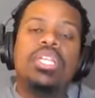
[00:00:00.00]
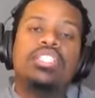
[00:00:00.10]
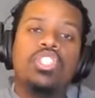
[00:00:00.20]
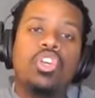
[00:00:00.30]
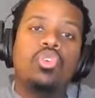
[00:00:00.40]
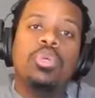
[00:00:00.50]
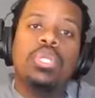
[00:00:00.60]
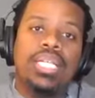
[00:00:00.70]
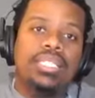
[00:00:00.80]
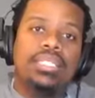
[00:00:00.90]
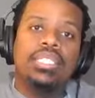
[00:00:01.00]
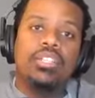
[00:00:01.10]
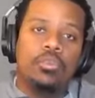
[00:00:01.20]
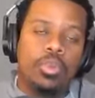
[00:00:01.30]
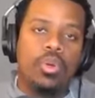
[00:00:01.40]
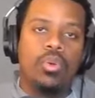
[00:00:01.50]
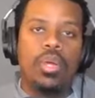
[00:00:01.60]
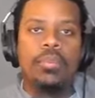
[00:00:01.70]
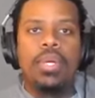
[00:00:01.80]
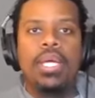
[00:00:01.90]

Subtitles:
external relations of the program.